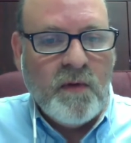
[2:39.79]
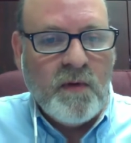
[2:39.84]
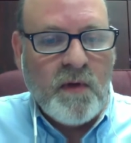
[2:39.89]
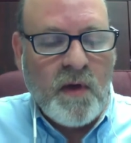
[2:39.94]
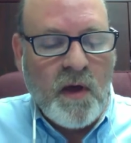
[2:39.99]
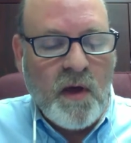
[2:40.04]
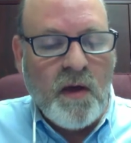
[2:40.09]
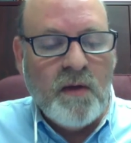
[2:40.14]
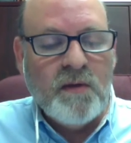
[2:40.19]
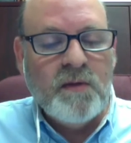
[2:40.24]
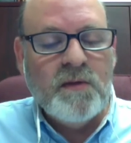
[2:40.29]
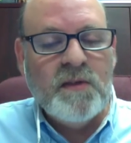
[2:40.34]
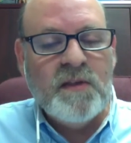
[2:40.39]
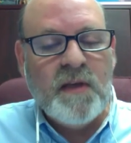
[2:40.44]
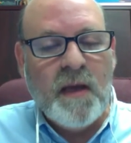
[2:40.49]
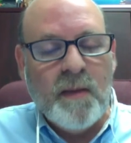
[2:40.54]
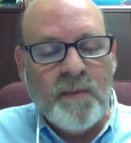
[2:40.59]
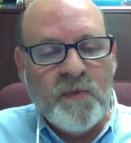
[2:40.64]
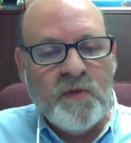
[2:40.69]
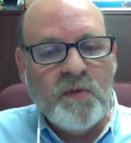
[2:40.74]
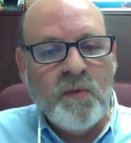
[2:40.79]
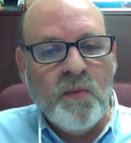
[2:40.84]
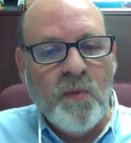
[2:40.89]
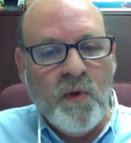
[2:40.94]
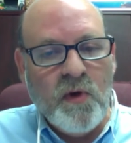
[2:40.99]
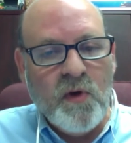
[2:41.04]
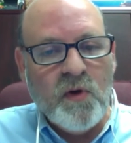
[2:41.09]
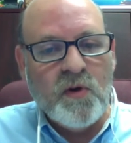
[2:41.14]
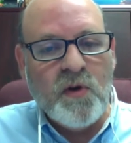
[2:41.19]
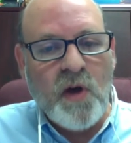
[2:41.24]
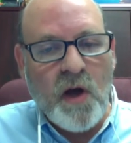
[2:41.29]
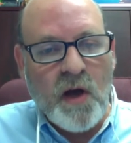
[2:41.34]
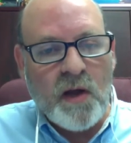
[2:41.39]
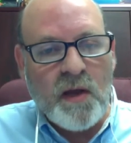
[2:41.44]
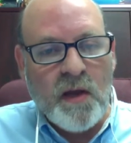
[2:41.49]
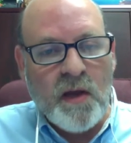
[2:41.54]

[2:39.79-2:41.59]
concepts when you're talking